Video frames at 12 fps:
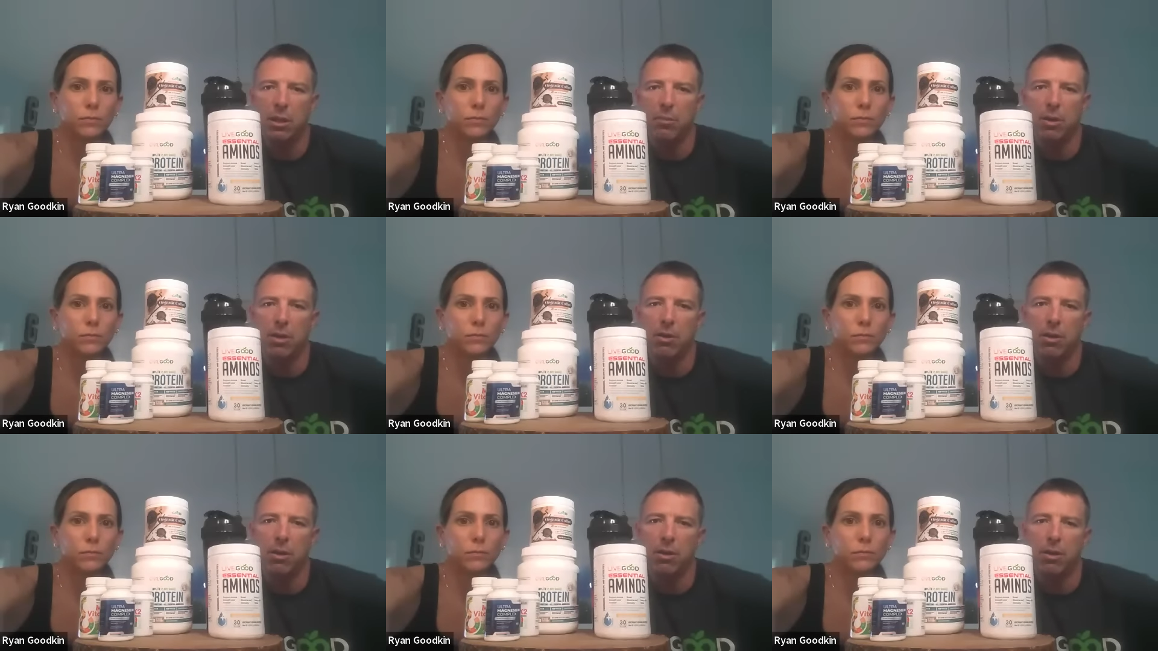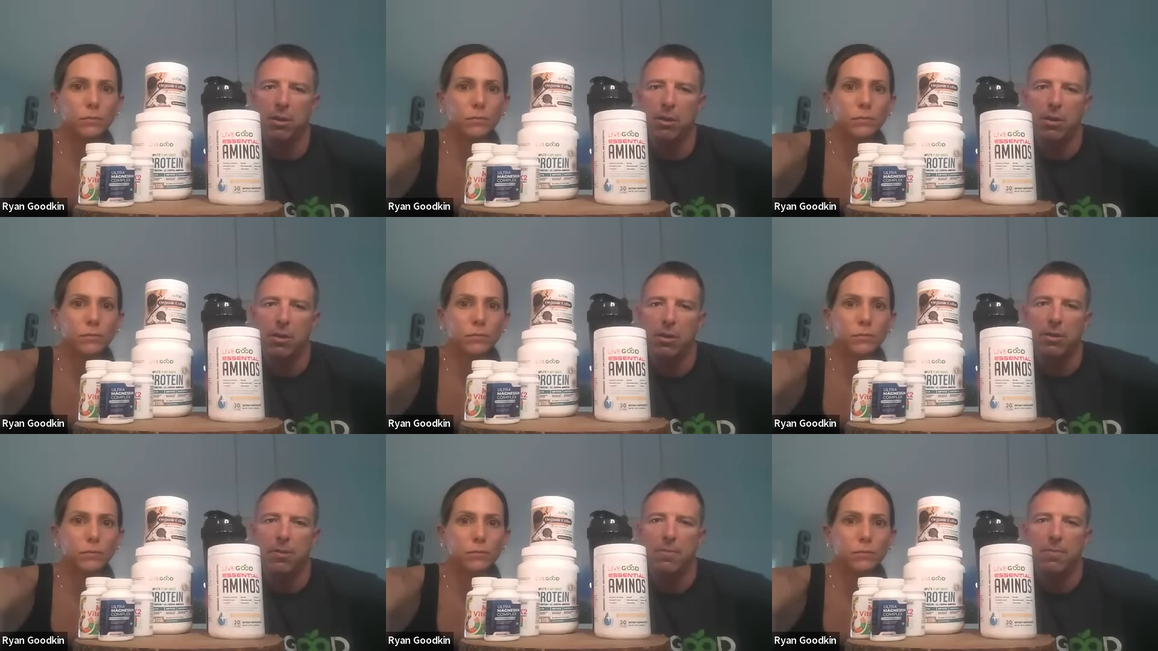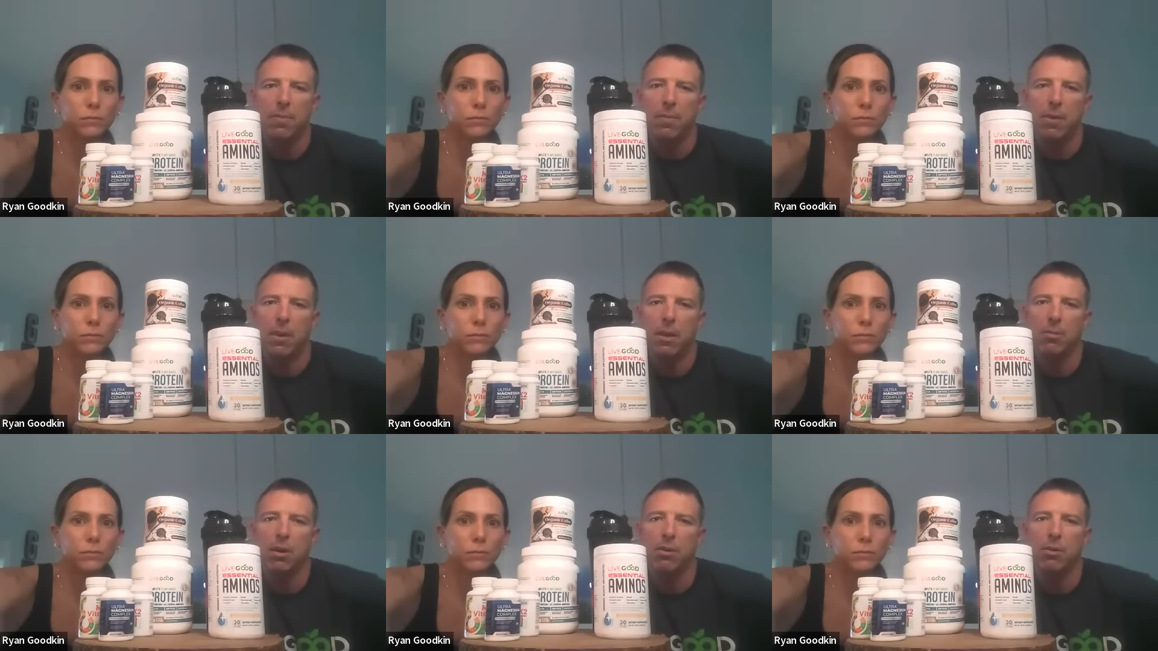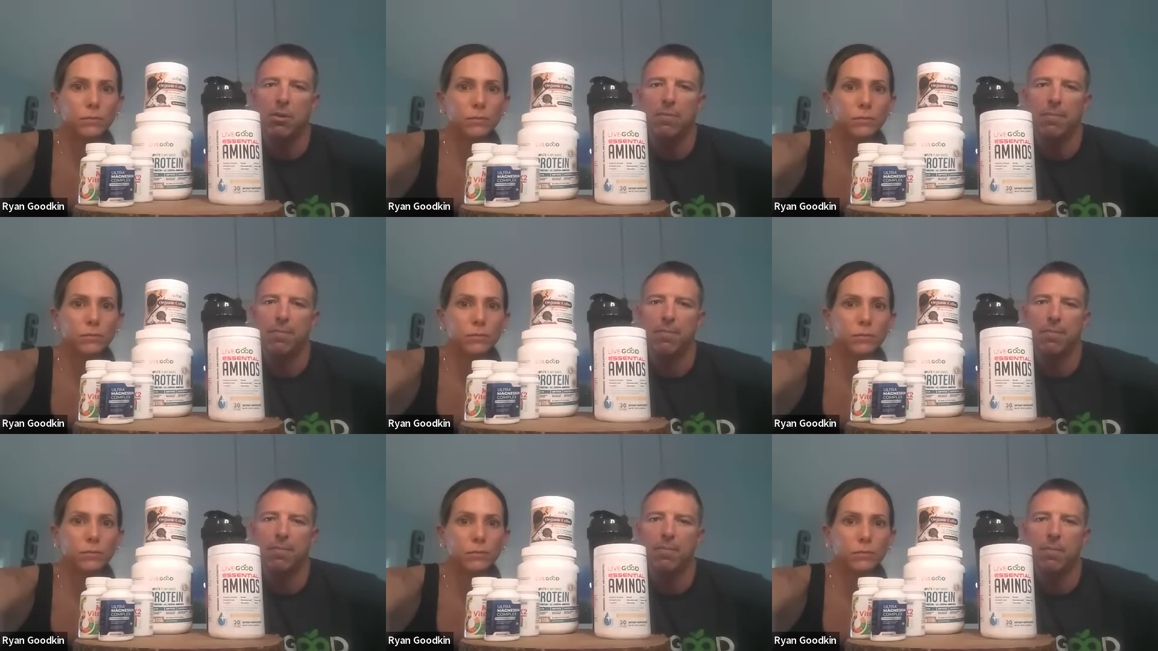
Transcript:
Speaker 1: Keep going. Keep going.